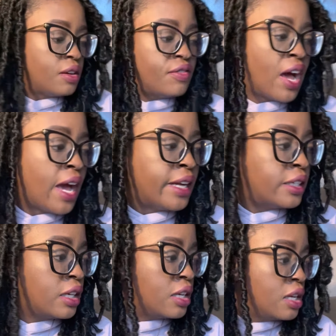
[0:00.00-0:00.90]

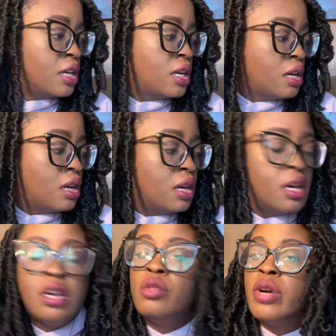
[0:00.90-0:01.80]
find
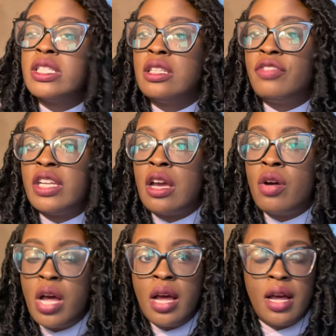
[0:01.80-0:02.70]
was in the
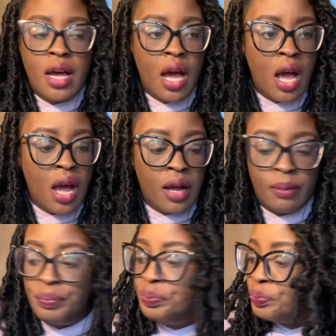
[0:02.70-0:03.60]
video.
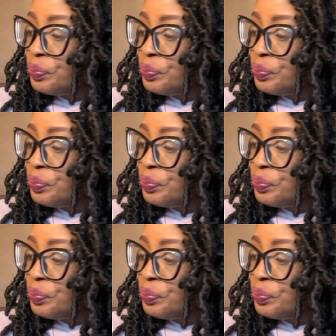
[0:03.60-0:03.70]
Um,